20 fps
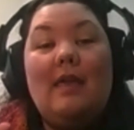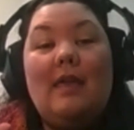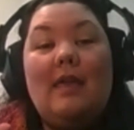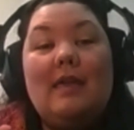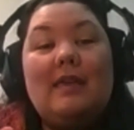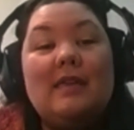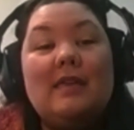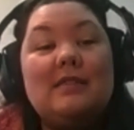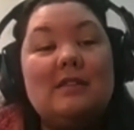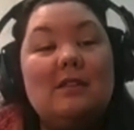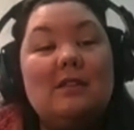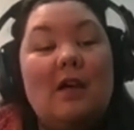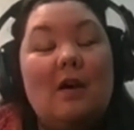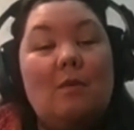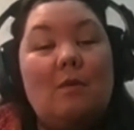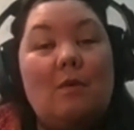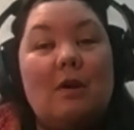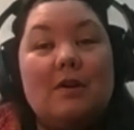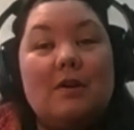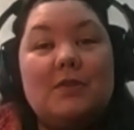It gets a
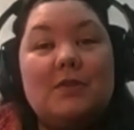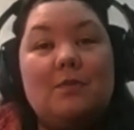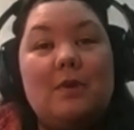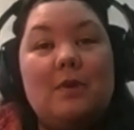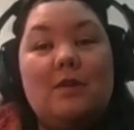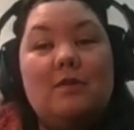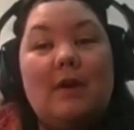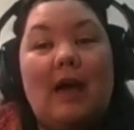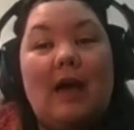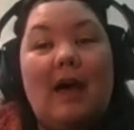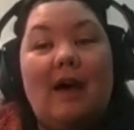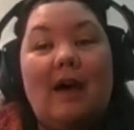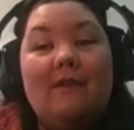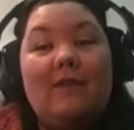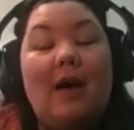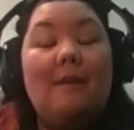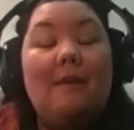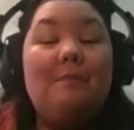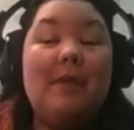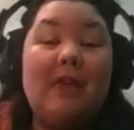lot worse when you have
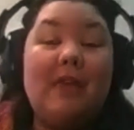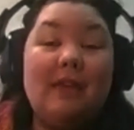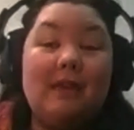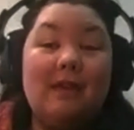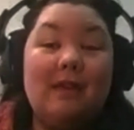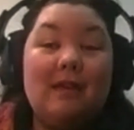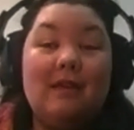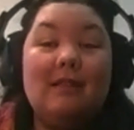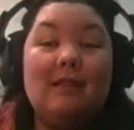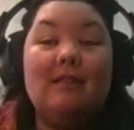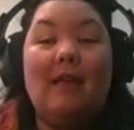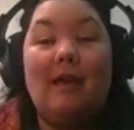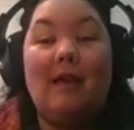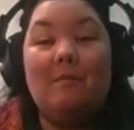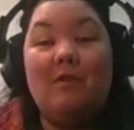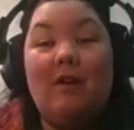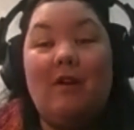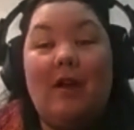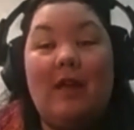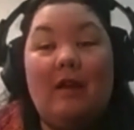a big
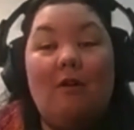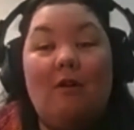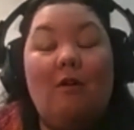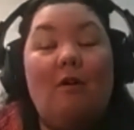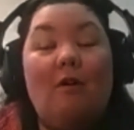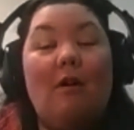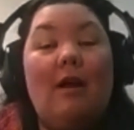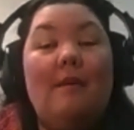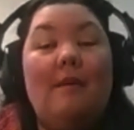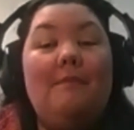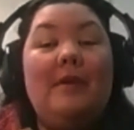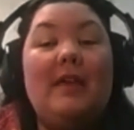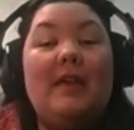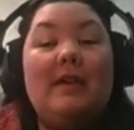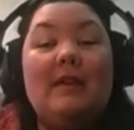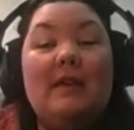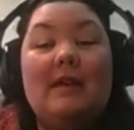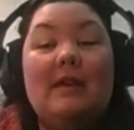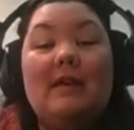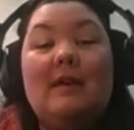library or a
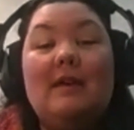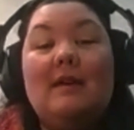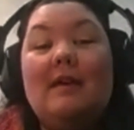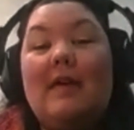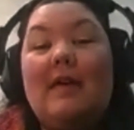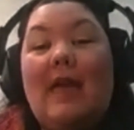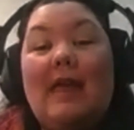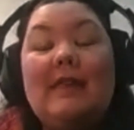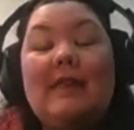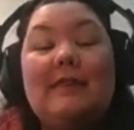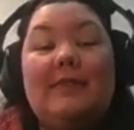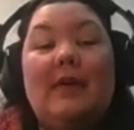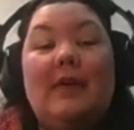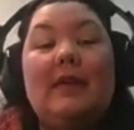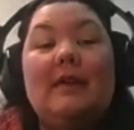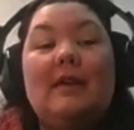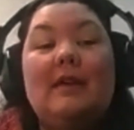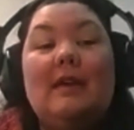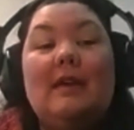big anything.